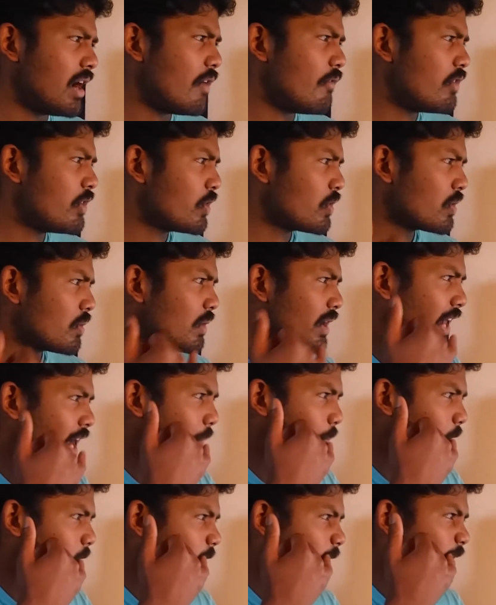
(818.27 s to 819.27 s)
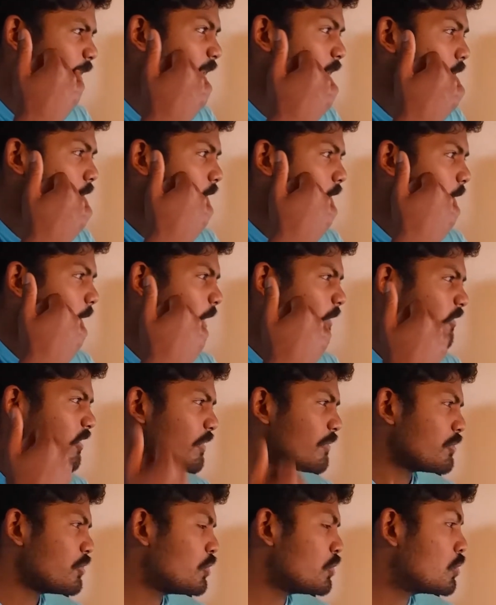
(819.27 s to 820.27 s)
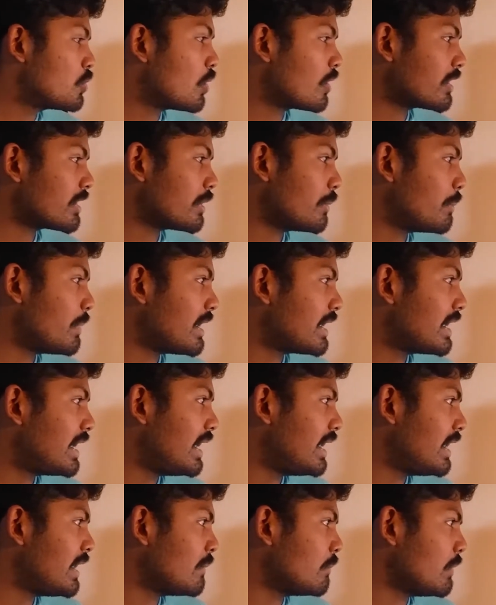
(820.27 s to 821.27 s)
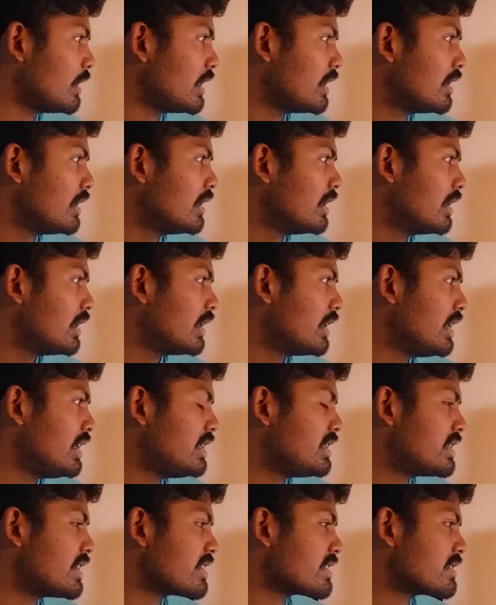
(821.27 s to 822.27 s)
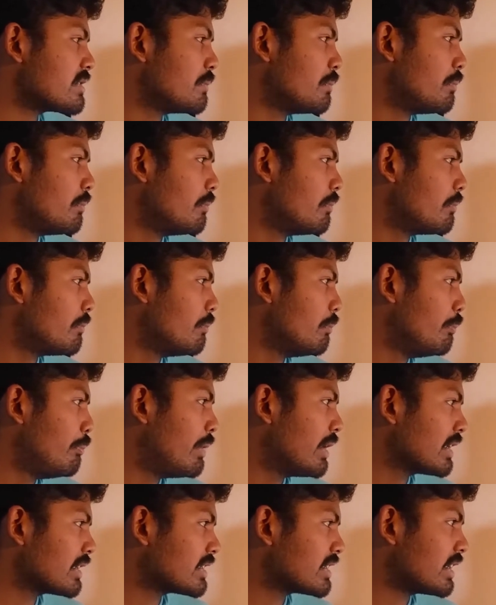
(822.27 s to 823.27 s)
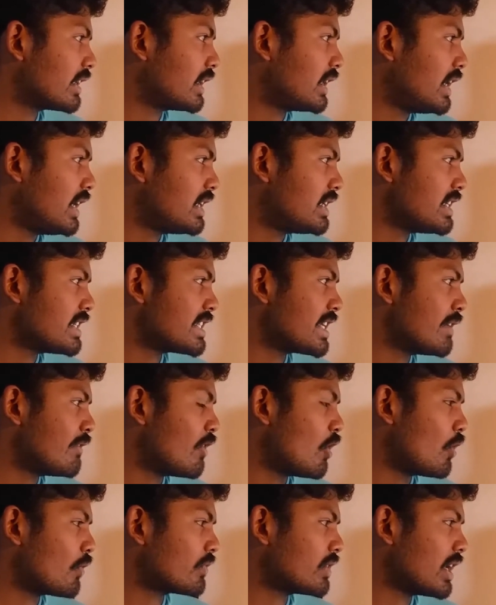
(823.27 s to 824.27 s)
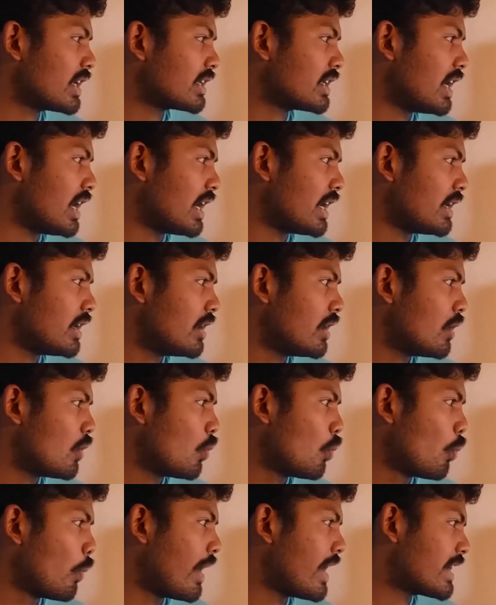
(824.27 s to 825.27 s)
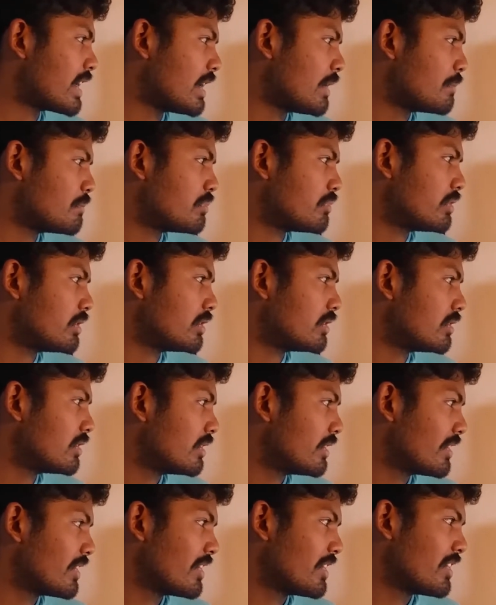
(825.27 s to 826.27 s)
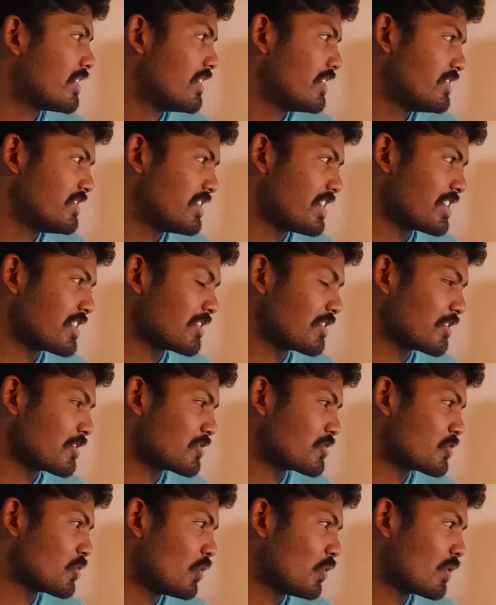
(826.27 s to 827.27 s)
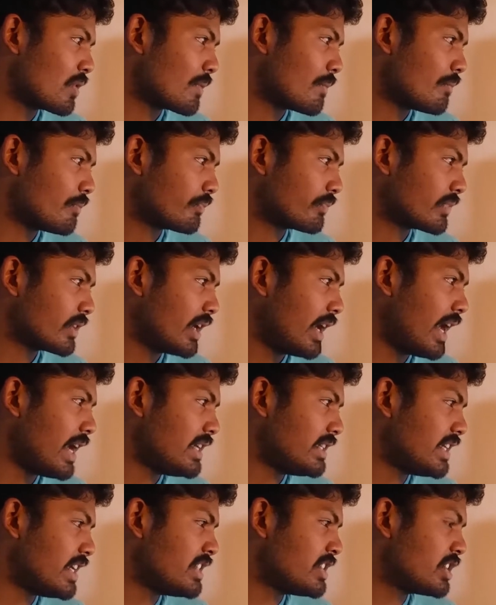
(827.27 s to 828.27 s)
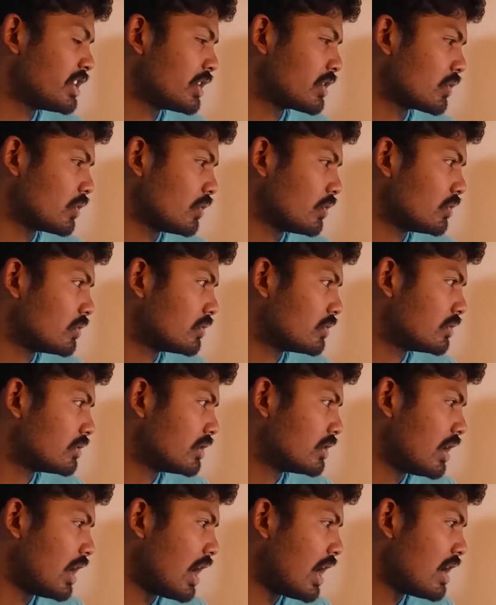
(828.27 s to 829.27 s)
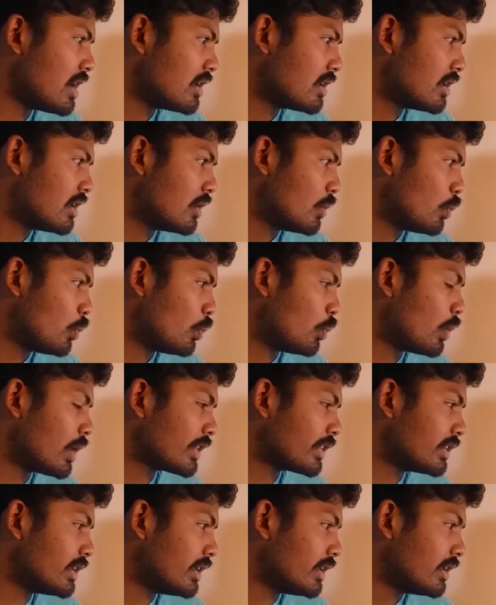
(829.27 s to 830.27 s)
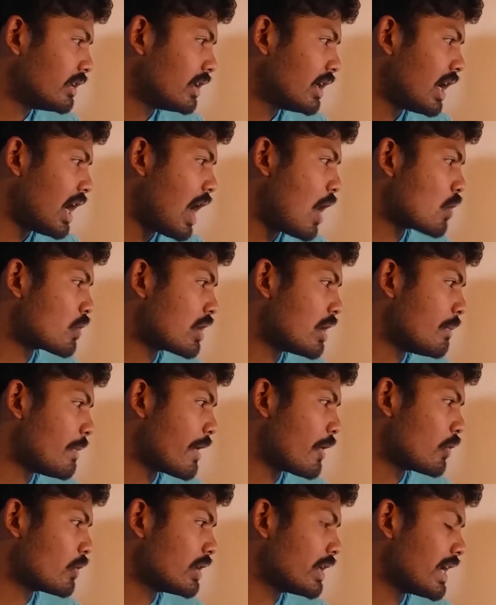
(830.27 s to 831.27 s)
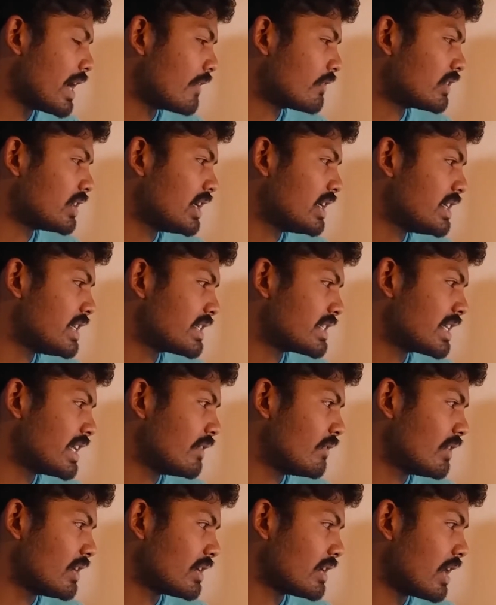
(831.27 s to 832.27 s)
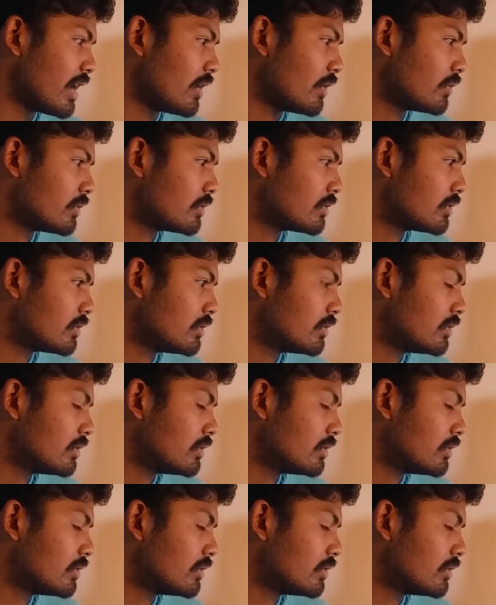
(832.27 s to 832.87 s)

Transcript: But we don't know what happened. Anyway, Hafu, you gotta be kidding me. He just built 30 silver off that guy. Wake up, General Store. Hey, Denjiro. Huh? What the? How come I only have 30 silver now?